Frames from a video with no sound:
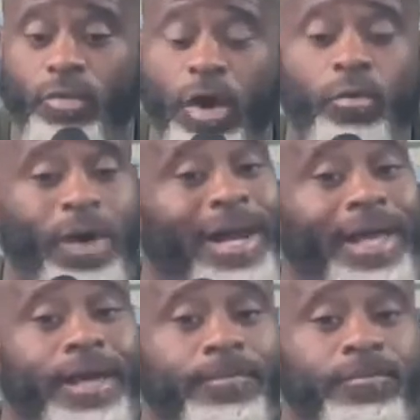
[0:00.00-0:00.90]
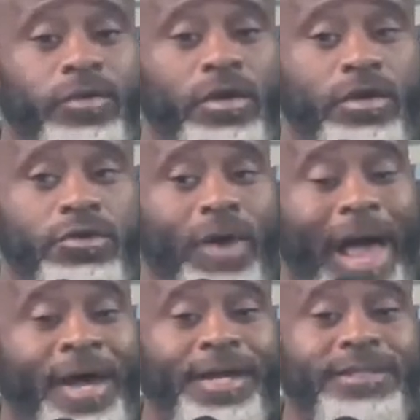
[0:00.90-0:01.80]
Really, you got
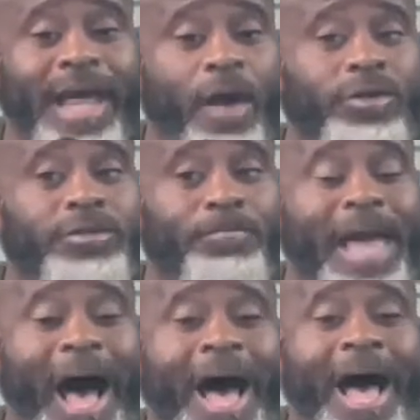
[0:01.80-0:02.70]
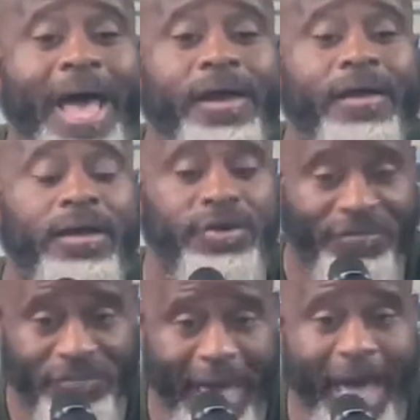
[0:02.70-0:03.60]
to understand what's behind the
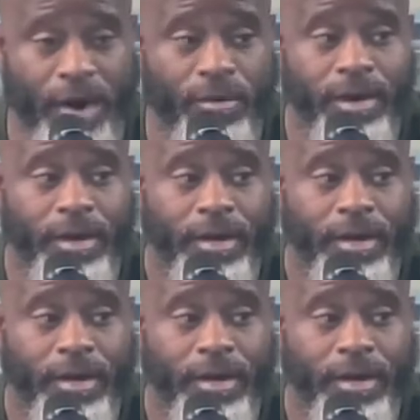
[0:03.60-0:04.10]
flattery.